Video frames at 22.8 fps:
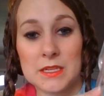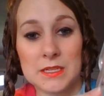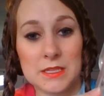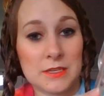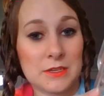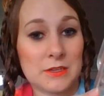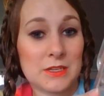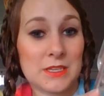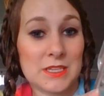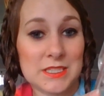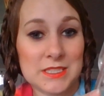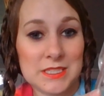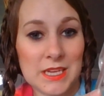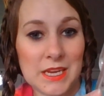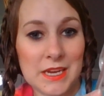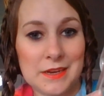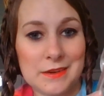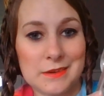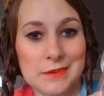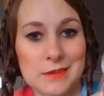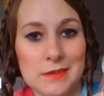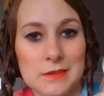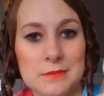a clear
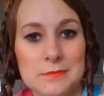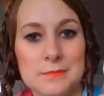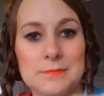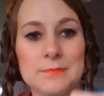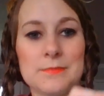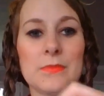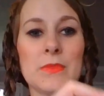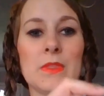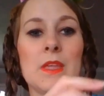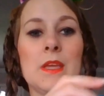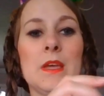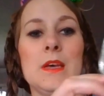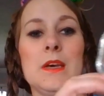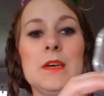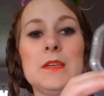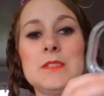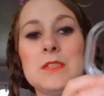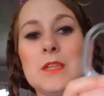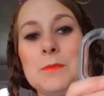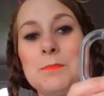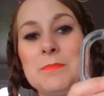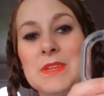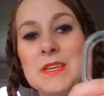container.
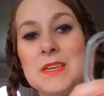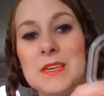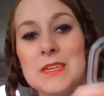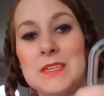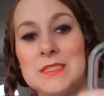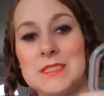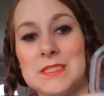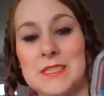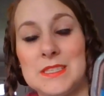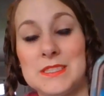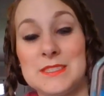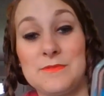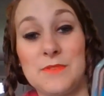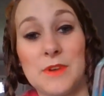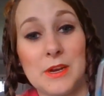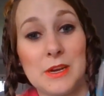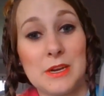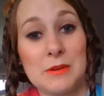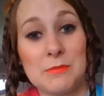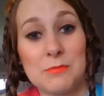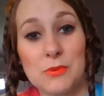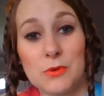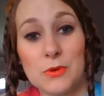So because it's
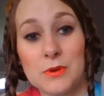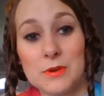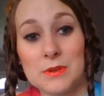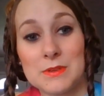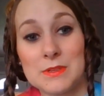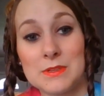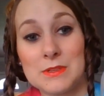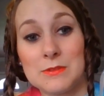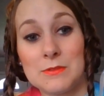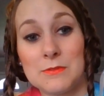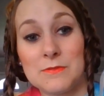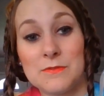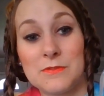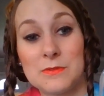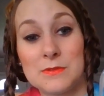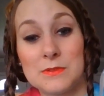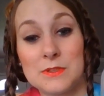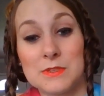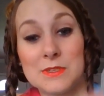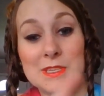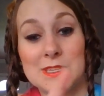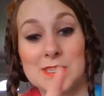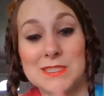very important,
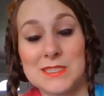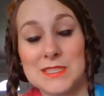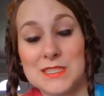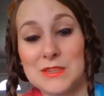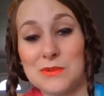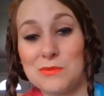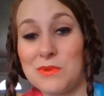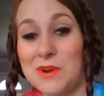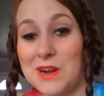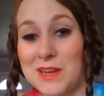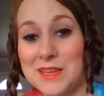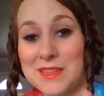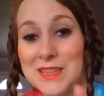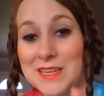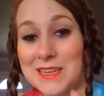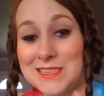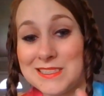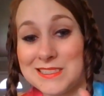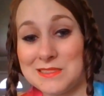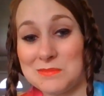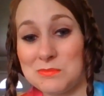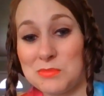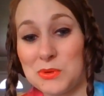you're going to see why
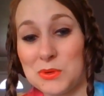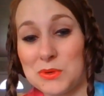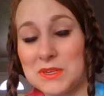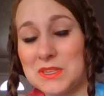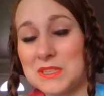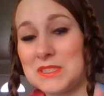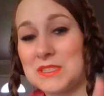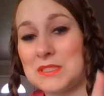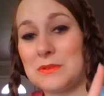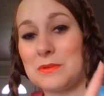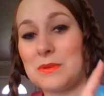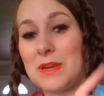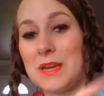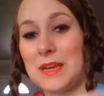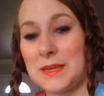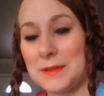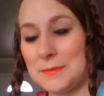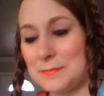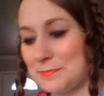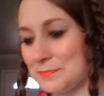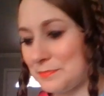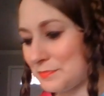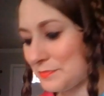that is important,
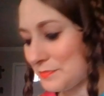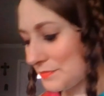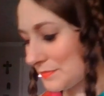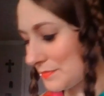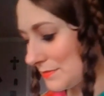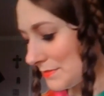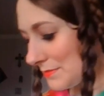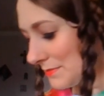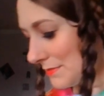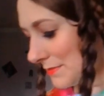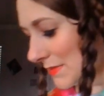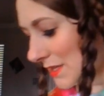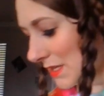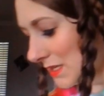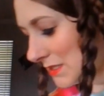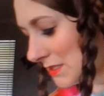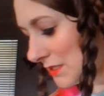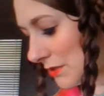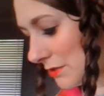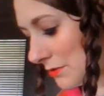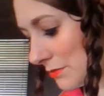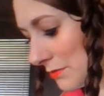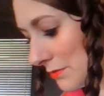okay?
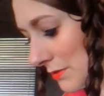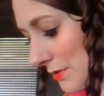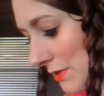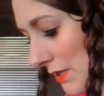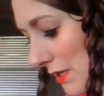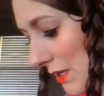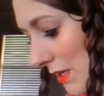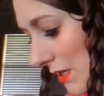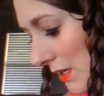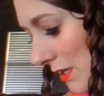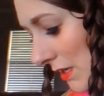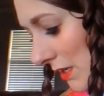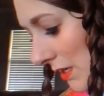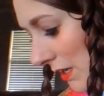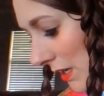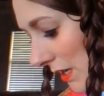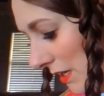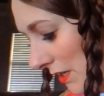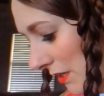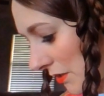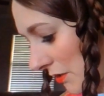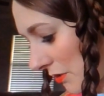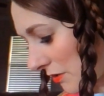So
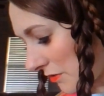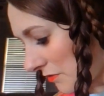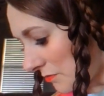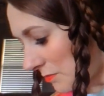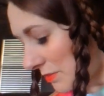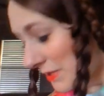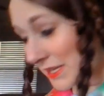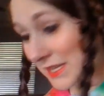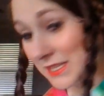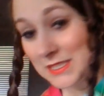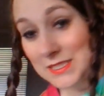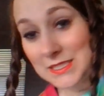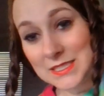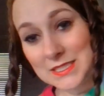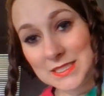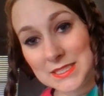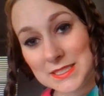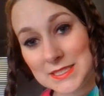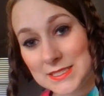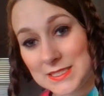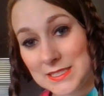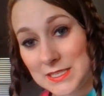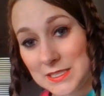I know I've planted
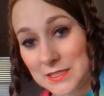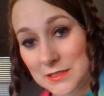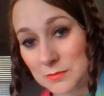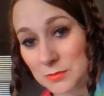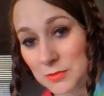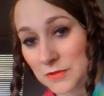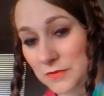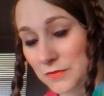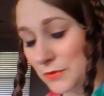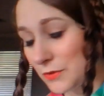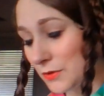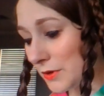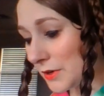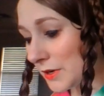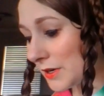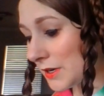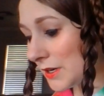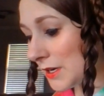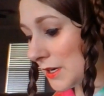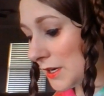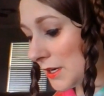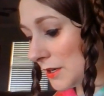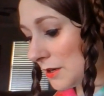seeds here
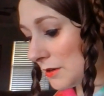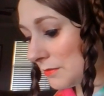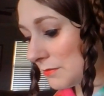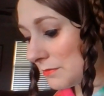before,